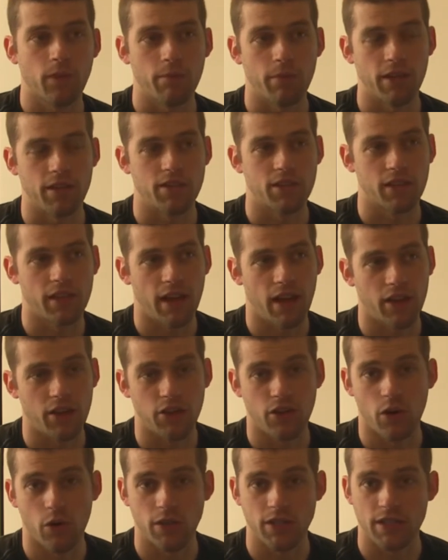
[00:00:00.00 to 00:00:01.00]
Basically, how
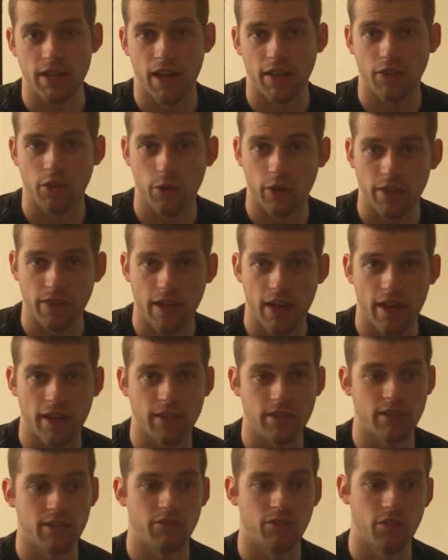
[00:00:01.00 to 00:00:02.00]
you know it's not doing
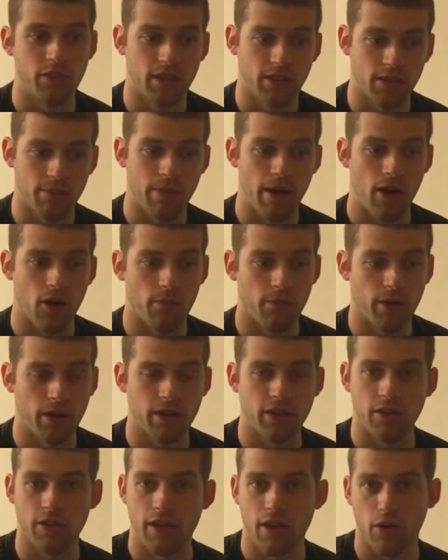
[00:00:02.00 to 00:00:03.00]
that is if you hit the power
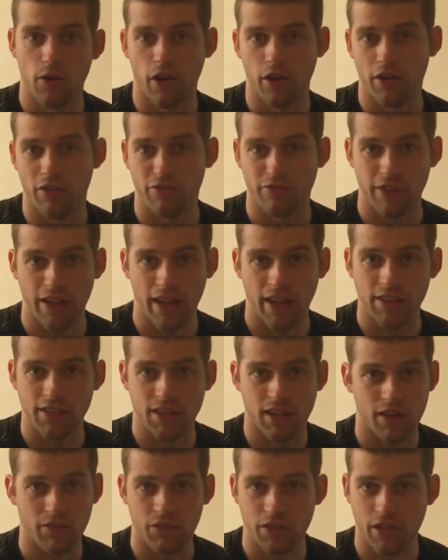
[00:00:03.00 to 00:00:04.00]
button, you hear all your
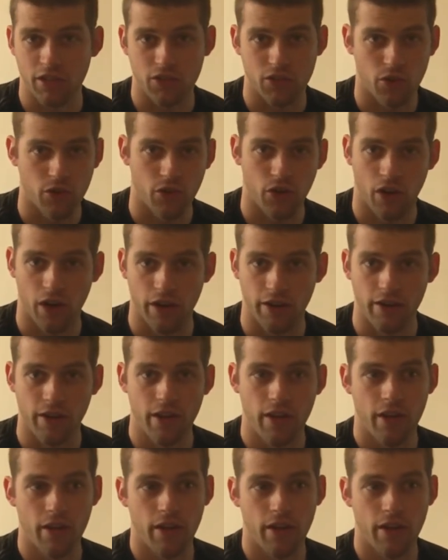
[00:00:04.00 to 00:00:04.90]
fans and everything turn on,